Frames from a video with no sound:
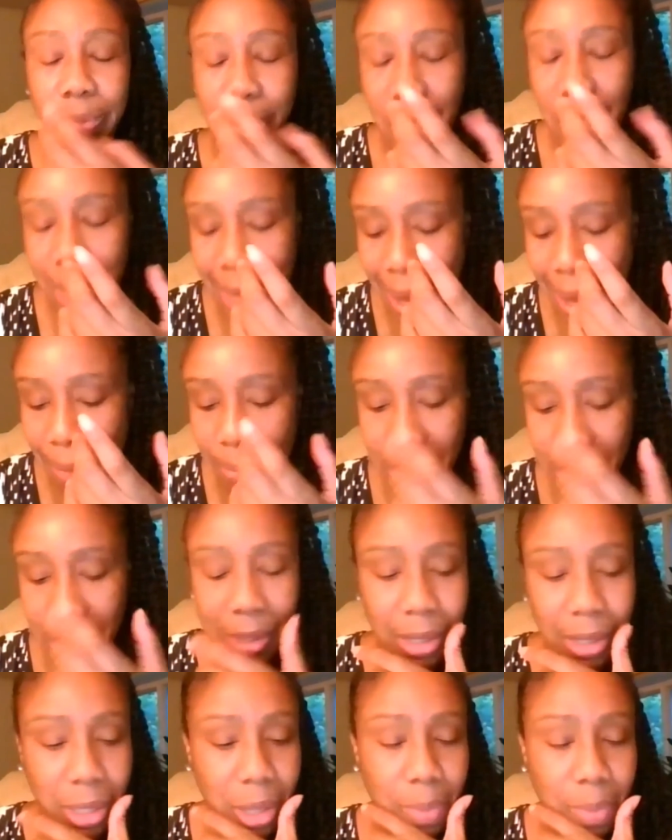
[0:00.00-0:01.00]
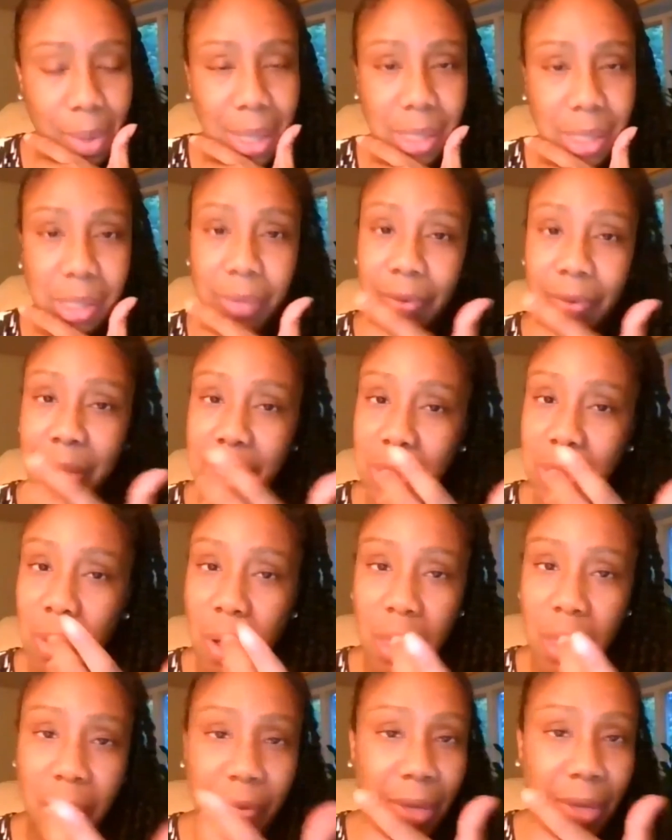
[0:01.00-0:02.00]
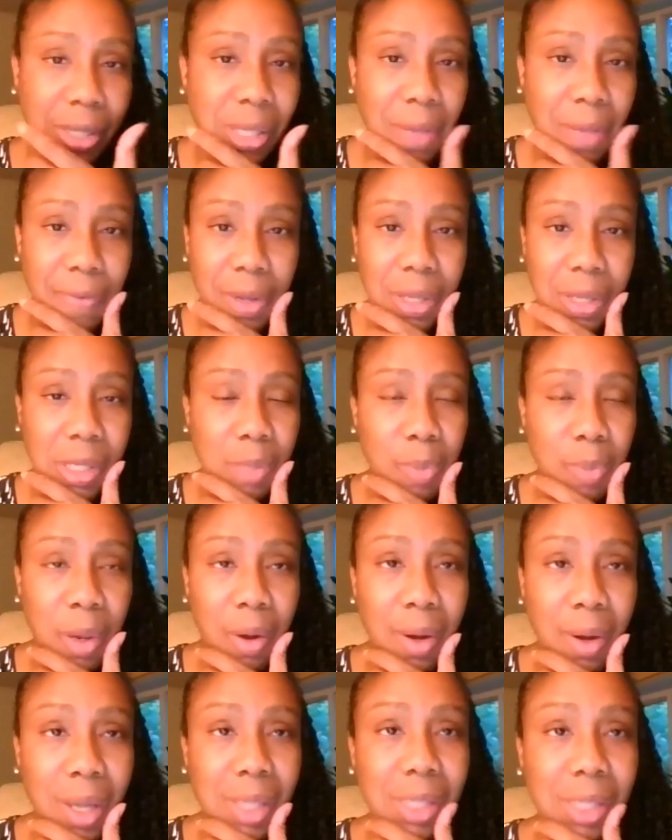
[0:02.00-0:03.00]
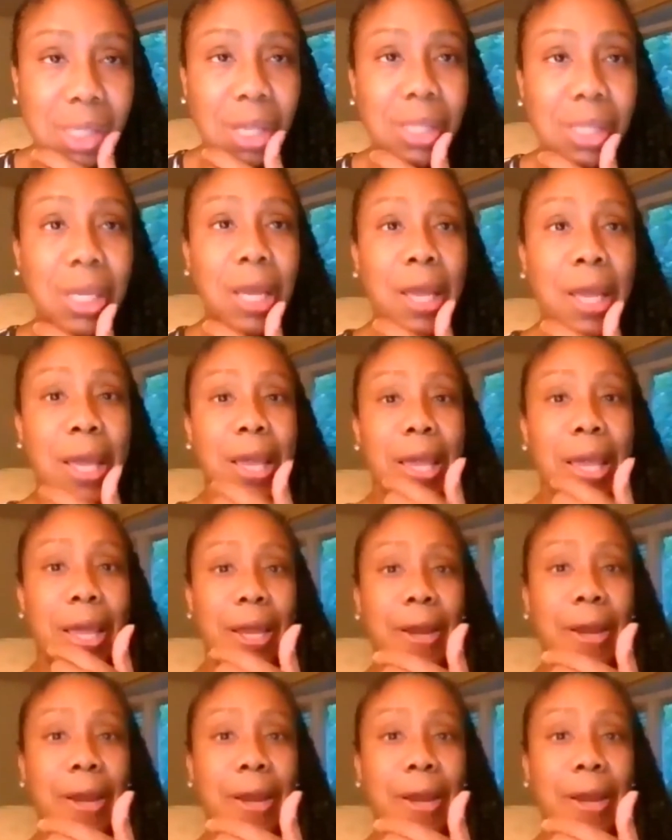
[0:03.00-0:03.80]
It happens to the best of us. All of us have experienced it.